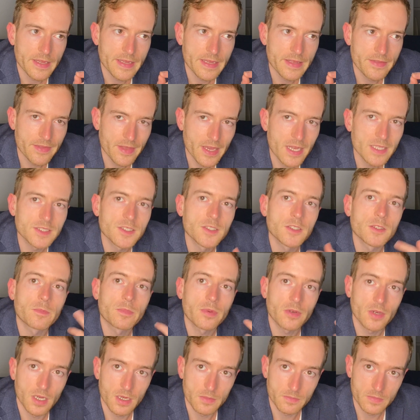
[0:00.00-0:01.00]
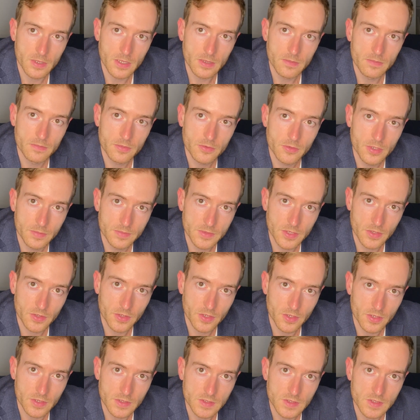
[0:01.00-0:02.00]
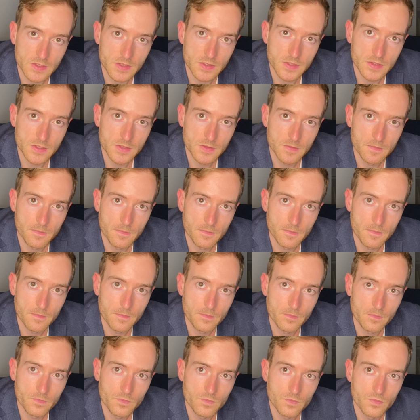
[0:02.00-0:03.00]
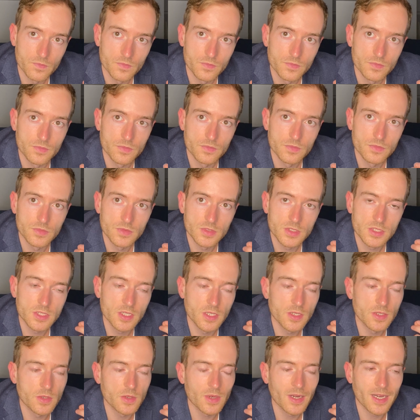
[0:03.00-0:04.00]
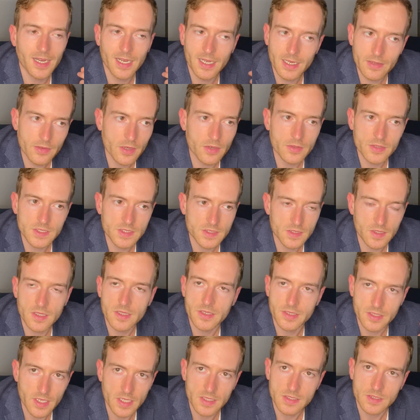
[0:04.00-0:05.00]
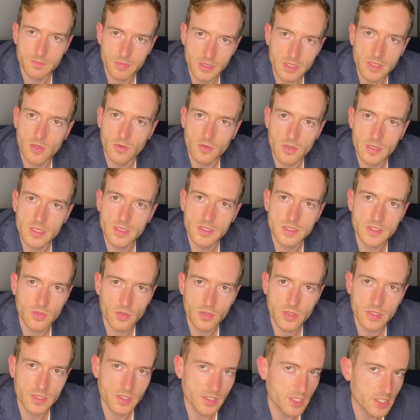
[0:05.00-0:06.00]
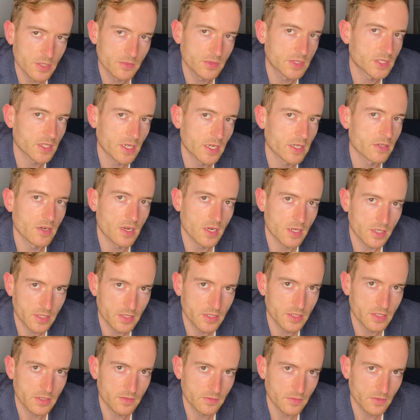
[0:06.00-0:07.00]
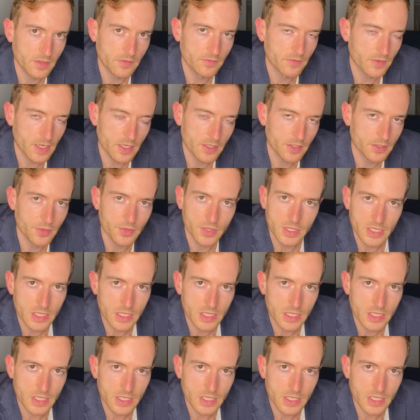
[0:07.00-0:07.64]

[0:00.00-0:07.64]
And that's going to prop up cryptocurrencies. So I've always thought, yes, Bitcoin is going to keep skyrocketing in, in value,